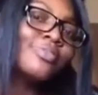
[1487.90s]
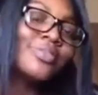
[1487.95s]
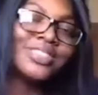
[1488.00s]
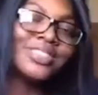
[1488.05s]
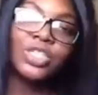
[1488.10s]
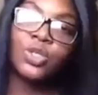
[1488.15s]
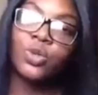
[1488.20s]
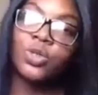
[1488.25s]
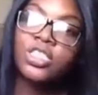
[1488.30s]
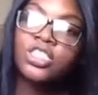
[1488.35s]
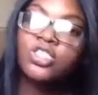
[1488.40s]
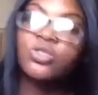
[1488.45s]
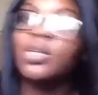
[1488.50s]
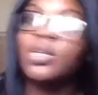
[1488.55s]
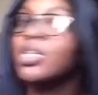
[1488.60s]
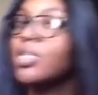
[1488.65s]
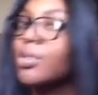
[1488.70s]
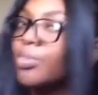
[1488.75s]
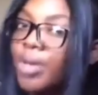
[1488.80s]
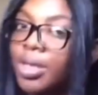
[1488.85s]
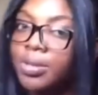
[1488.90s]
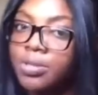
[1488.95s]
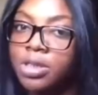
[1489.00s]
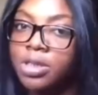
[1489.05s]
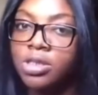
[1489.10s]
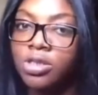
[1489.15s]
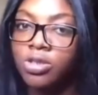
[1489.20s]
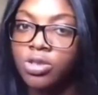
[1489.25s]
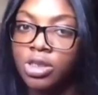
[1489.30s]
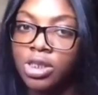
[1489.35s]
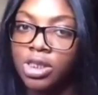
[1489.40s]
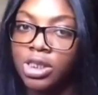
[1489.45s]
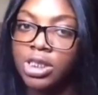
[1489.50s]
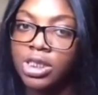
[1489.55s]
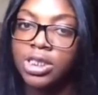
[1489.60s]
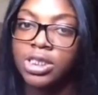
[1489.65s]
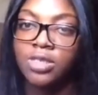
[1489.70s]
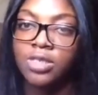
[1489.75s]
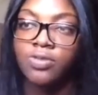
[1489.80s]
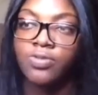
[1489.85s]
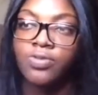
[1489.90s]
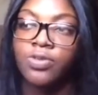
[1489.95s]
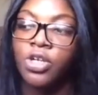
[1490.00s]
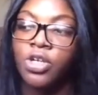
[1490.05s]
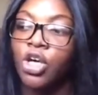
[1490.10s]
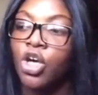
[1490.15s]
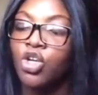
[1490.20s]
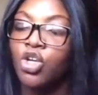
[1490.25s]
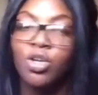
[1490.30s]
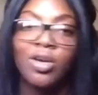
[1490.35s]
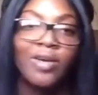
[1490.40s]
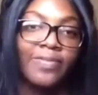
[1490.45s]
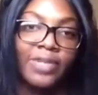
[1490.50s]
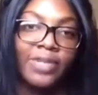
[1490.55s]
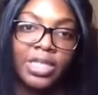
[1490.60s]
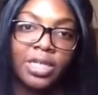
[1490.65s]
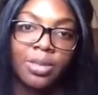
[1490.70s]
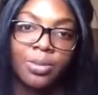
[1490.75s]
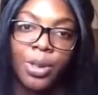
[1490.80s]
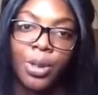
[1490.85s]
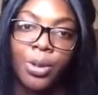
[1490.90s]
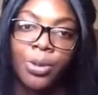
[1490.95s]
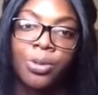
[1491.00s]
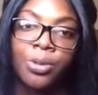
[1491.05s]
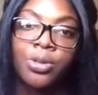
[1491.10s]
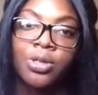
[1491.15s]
The quickest way I could probably send you the link is if you have an email.